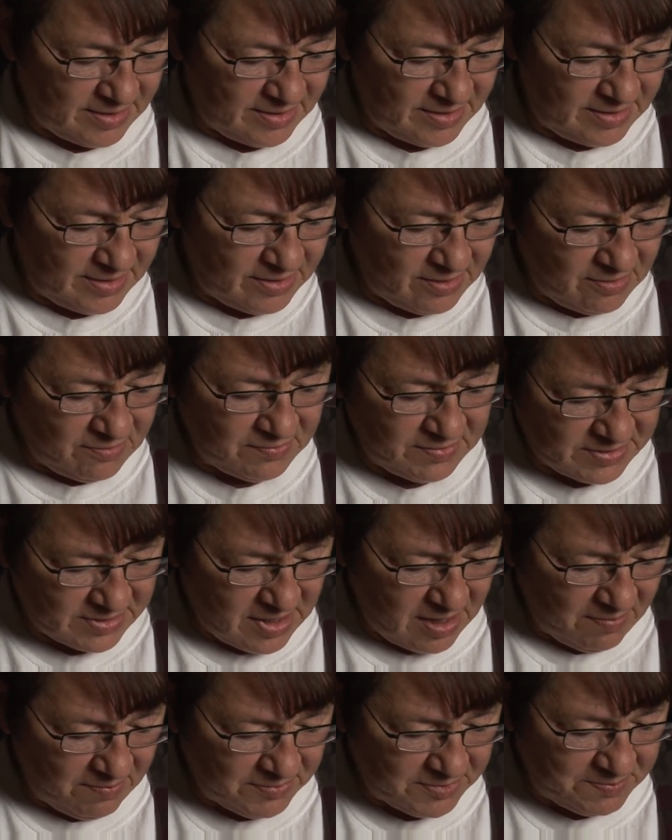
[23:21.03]
it always
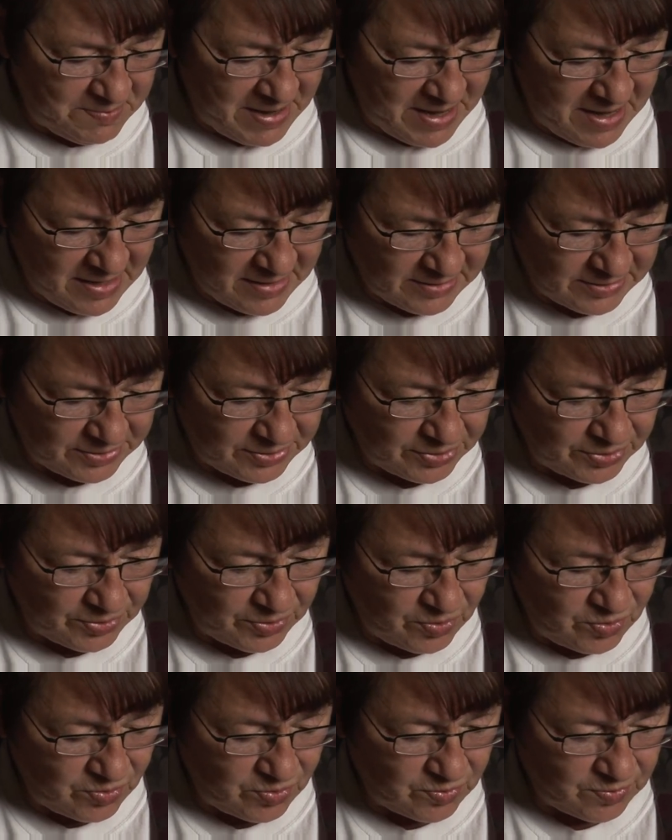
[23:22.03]
comes back
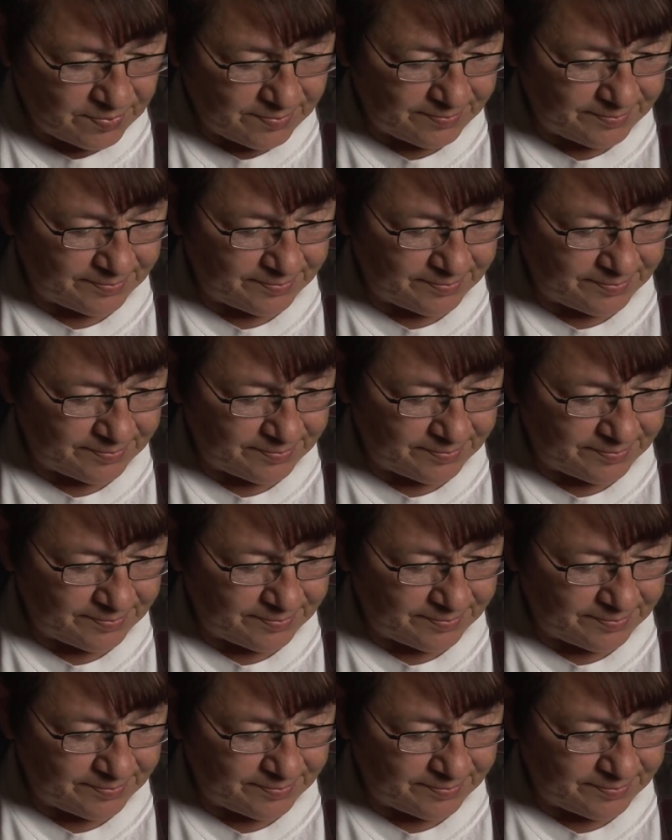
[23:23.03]
to